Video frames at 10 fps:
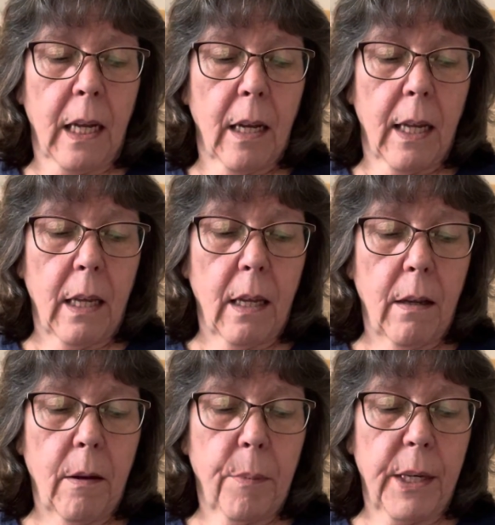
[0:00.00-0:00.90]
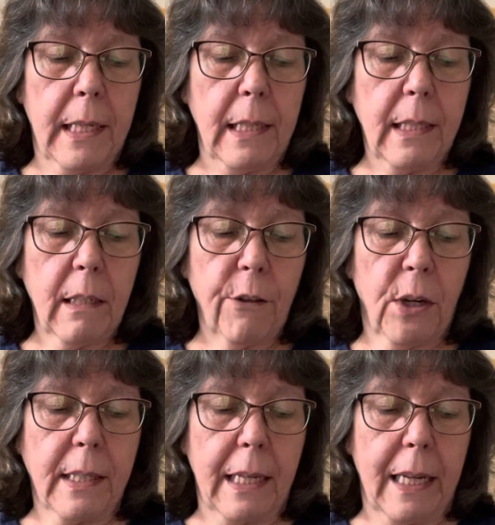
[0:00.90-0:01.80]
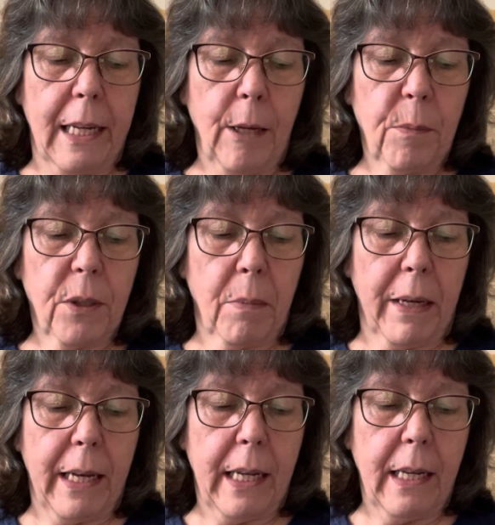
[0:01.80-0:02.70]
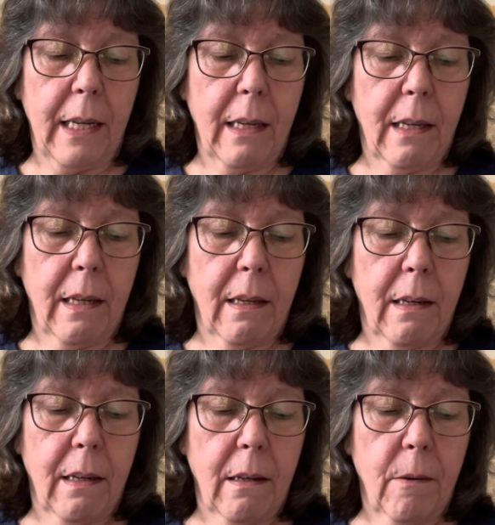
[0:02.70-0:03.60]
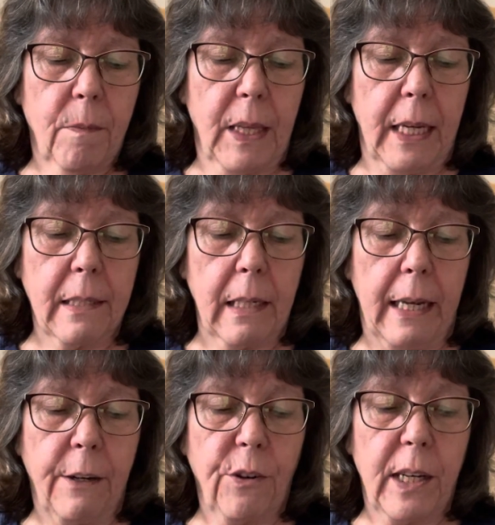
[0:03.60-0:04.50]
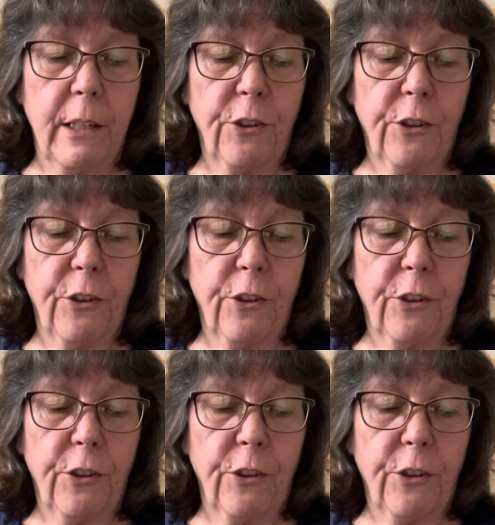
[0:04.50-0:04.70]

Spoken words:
Pretty Little Thread Keeps by Hazel Henry.